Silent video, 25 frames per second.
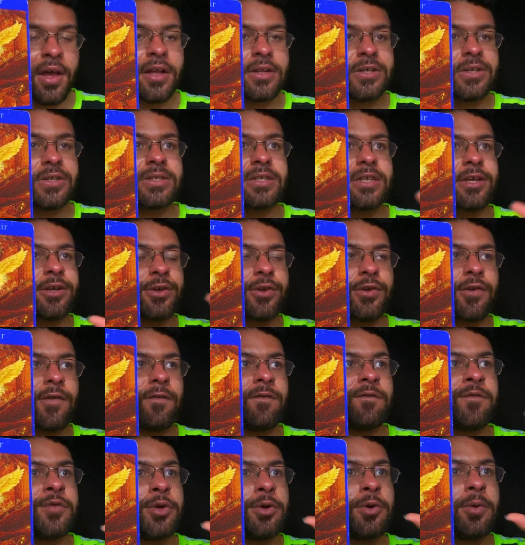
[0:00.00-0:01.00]
just like your
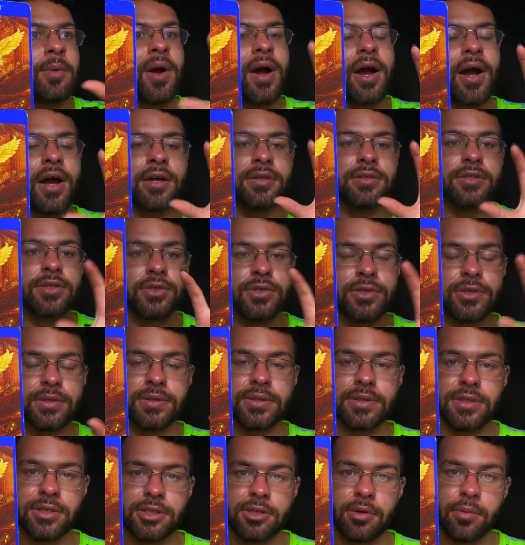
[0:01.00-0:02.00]
view on certain
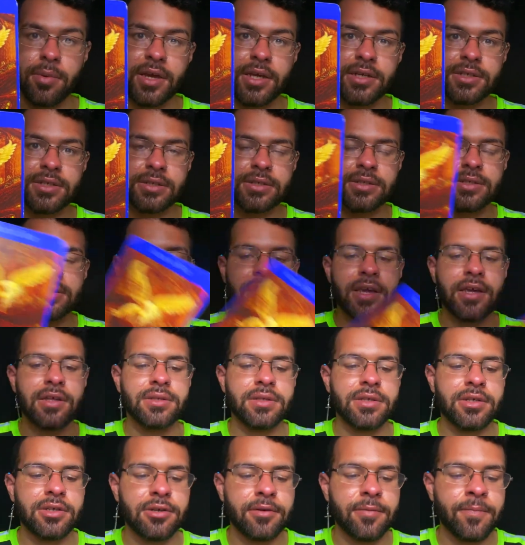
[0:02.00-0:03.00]
situations
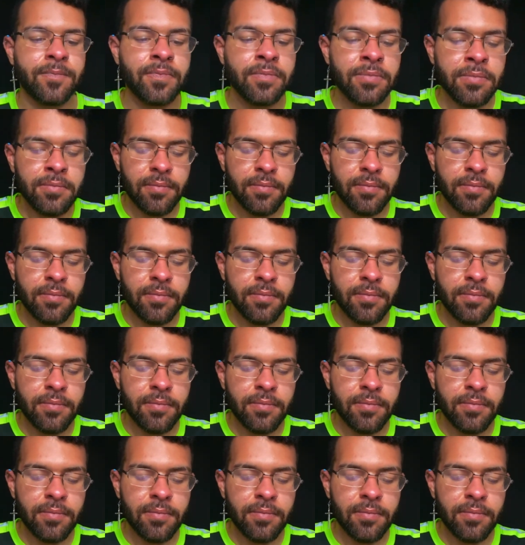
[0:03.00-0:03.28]
cancer